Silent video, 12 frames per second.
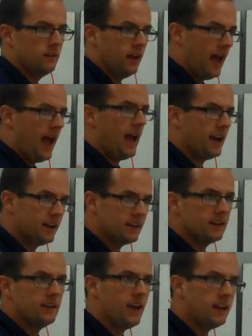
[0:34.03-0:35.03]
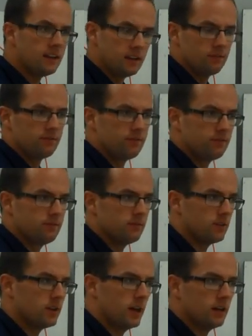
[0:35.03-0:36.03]
adding a negative,
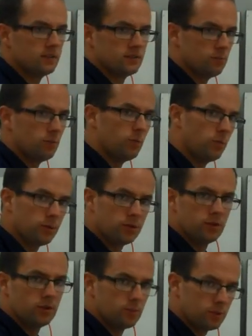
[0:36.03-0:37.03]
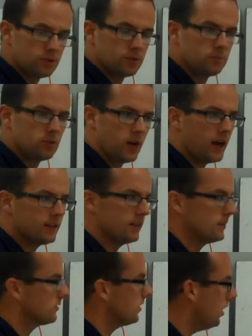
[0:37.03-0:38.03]
okay? Because what we were doing it was subtracting.
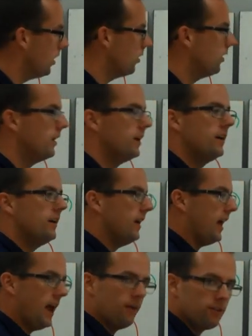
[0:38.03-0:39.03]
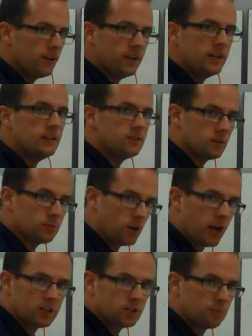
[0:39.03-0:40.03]
So every
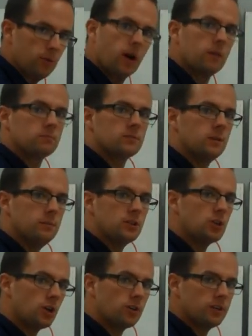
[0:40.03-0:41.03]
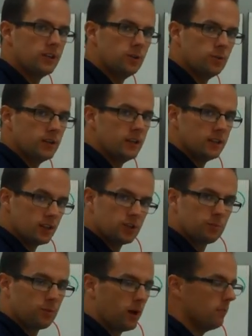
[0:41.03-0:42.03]
subtraction problem can be turned into an
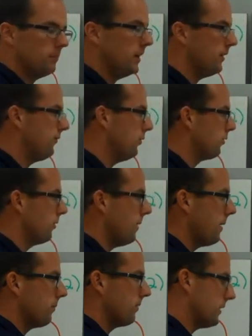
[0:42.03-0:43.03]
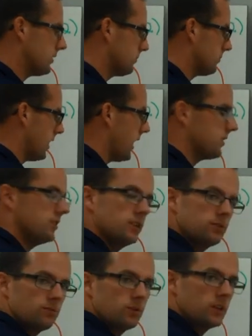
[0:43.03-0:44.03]
addition problem if you remember that subtraction
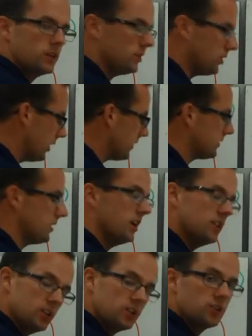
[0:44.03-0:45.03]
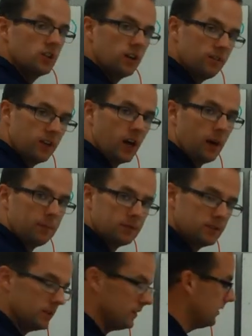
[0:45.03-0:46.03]
is really just addition of the
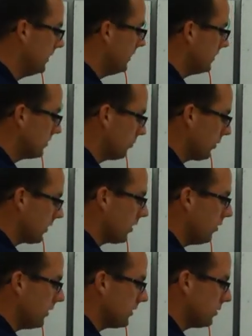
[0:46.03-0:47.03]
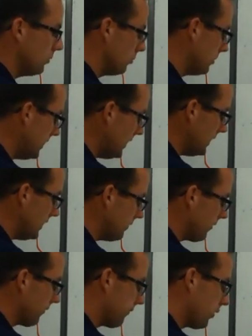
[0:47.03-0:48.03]
opposite. So we're going to
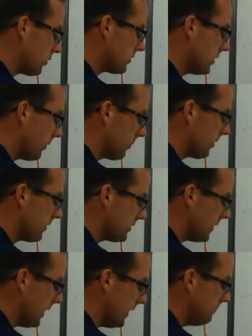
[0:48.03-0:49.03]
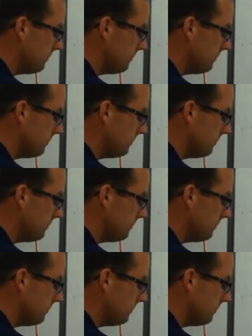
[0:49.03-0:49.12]
leave the first number the same.